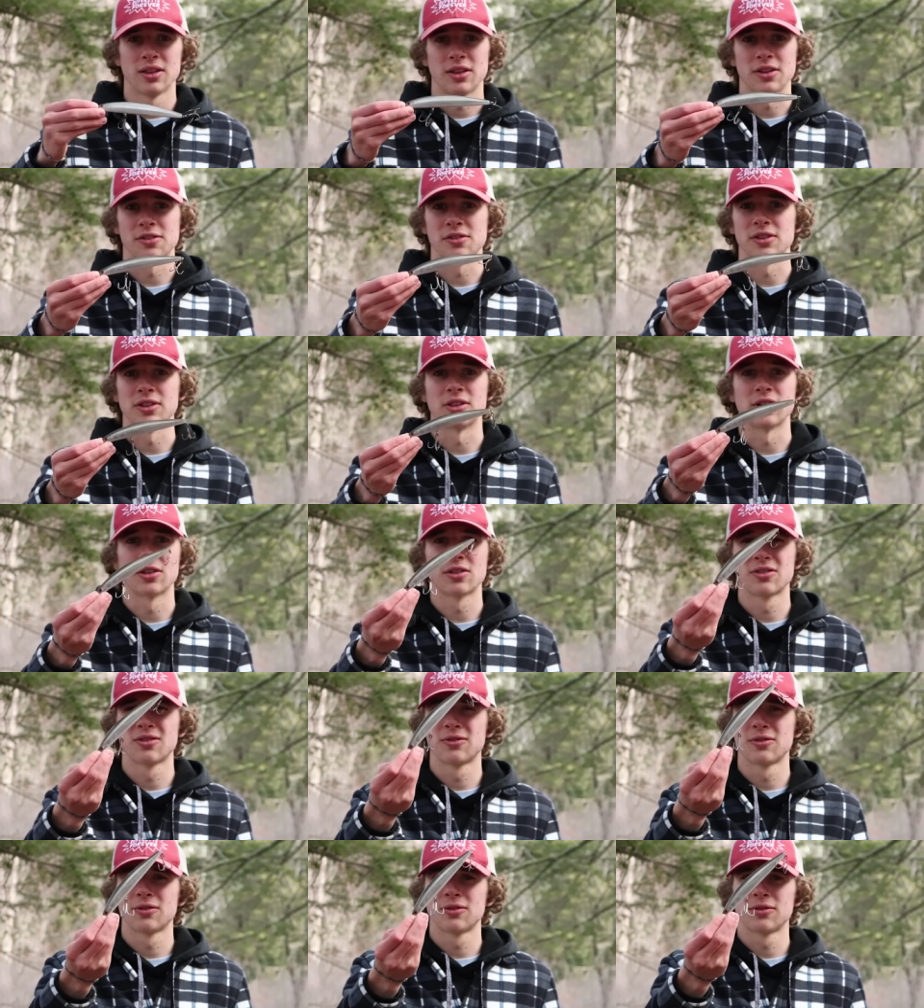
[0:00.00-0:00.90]
they see the
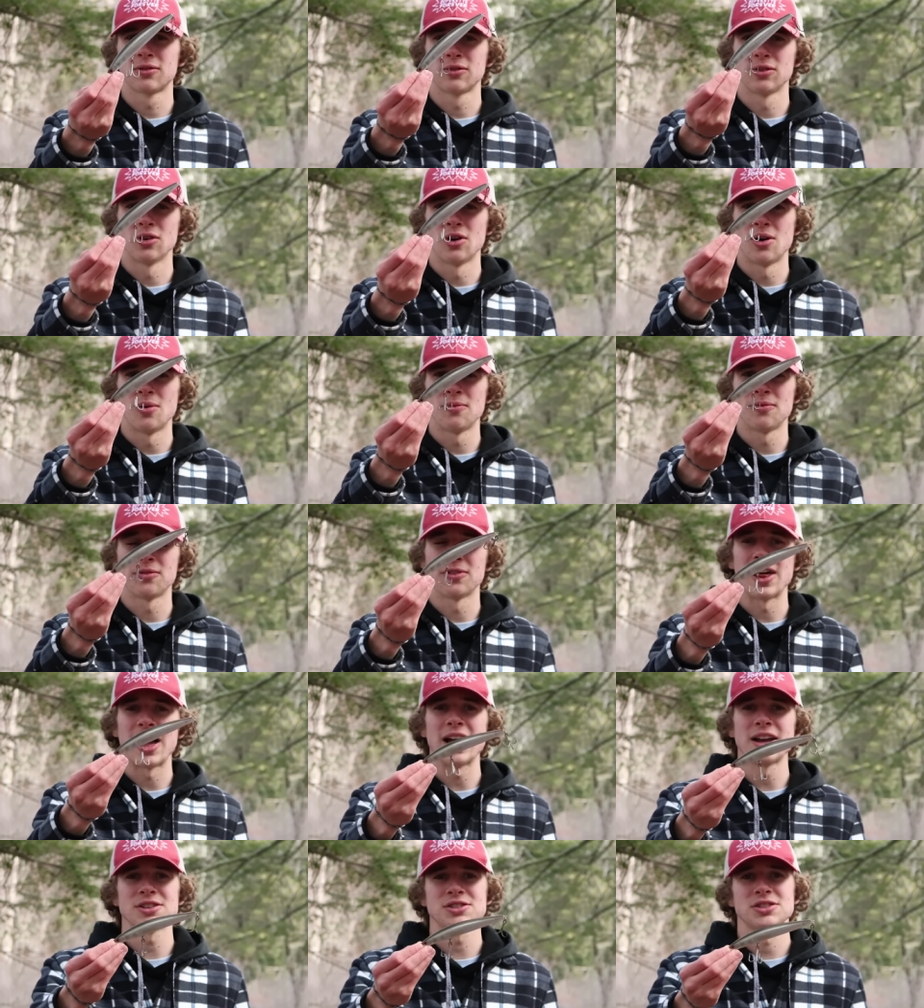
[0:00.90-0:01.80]
chrome
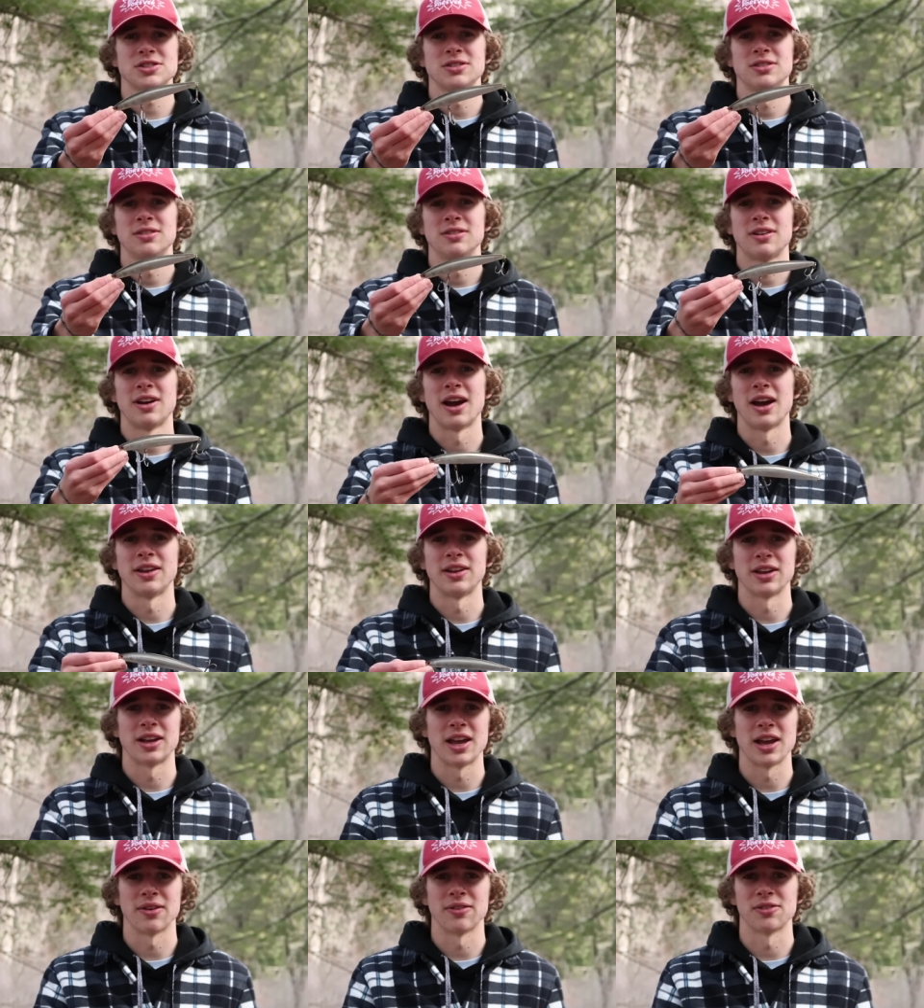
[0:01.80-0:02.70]
flash, and
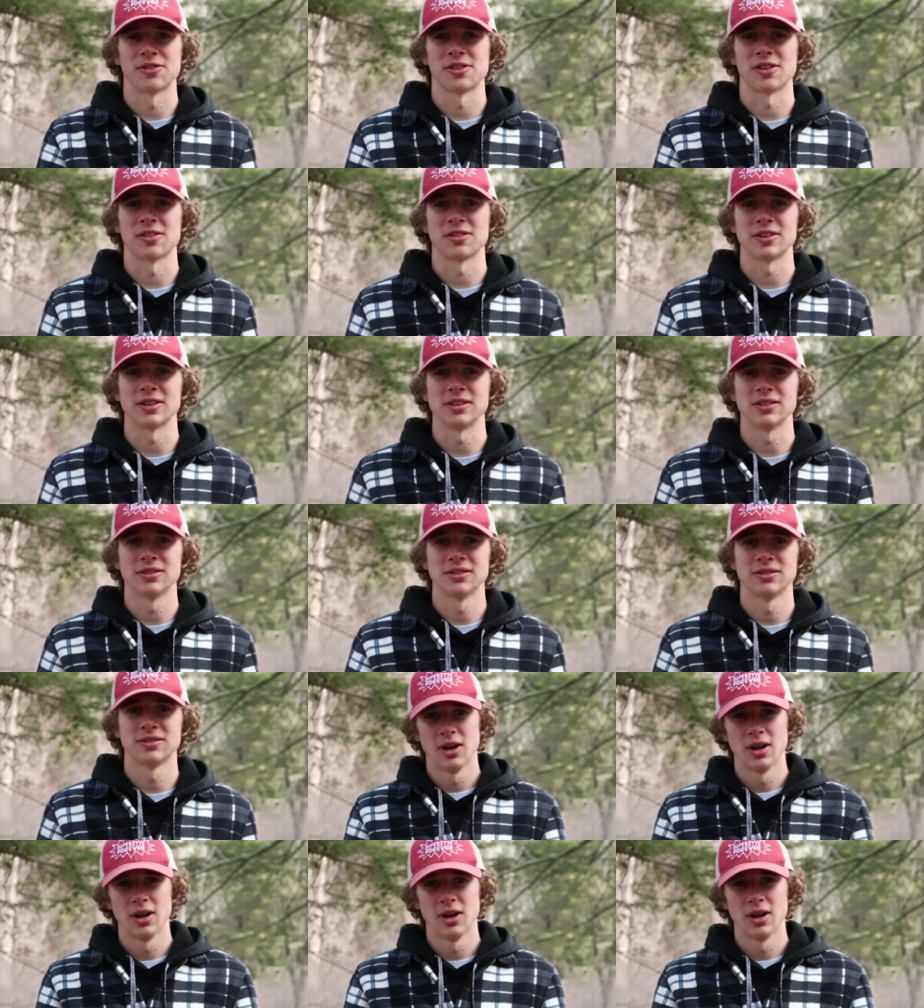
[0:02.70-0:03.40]
they can't resist it.